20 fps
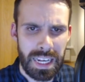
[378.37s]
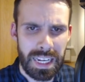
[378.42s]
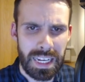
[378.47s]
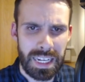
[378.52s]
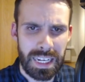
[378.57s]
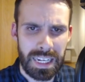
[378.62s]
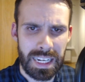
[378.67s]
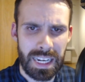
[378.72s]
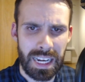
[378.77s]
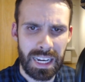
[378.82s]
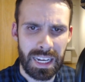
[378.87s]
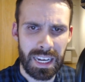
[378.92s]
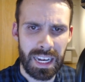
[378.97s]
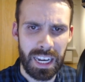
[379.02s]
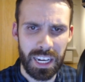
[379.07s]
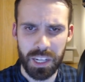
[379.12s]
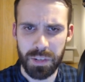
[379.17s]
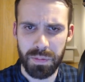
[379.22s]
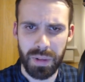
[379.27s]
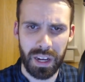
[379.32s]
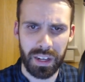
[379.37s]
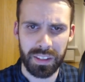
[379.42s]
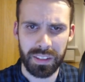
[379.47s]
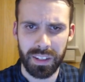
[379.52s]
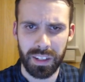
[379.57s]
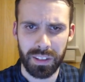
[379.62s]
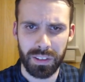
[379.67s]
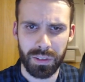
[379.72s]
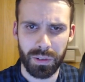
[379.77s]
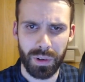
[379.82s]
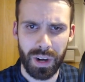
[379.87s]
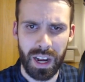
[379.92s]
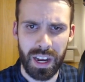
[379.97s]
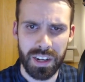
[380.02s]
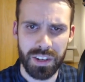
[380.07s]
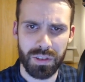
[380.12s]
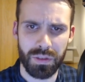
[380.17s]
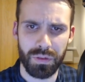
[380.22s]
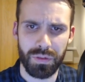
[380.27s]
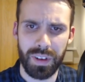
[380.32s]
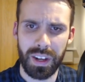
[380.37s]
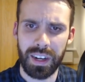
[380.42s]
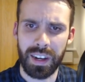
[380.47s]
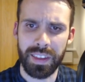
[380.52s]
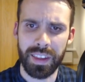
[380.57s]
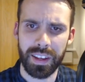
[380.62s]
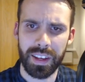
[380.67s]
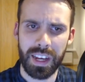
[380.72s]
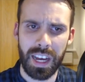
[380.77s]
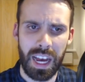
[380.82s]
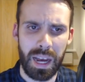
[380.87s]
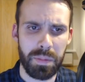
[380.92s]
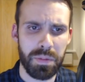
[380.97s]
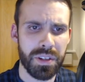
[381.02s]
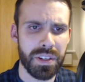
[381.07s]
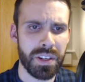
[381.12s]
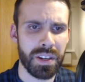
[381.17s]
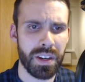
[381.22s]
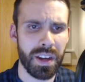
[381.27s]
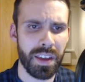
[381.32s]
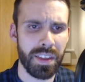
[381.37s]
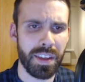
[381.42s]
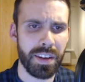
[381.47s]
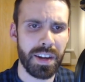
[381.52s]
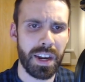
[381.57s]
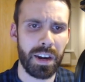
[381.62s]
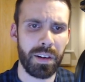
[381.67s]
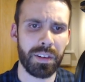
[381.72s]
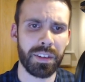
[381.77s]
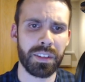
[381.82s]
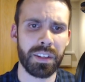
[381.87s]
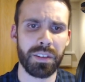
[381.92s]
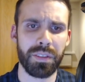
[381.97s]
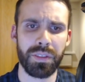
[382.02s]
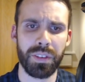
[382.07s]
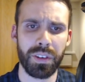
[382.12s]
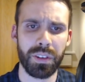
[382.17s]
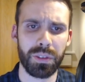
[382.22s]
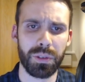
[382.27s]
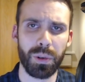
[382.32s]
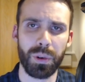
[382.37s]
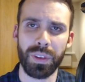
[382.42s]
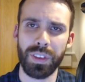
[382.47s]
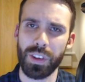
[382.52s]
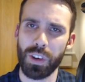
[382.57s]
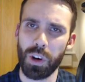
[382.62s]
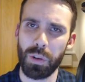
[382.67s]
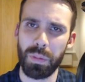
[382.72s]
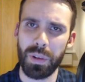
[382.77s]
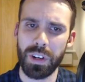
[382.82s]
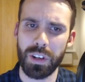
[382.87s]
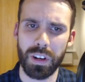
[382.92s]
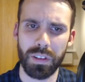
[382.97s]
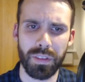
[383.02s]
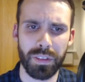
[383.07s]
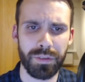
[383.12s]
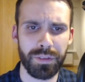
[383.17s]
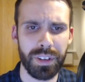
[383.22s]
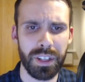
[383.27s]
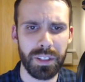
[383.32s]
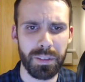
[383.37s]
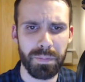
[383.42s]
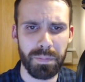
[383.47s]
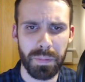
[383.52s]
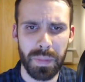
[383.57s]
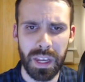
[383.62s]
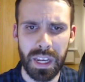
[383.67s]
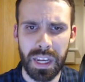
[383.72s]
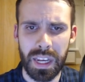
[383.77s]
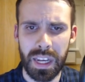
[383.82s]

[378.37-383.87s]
expected or asked to fill in the gaps in the narrative during the opening of a film.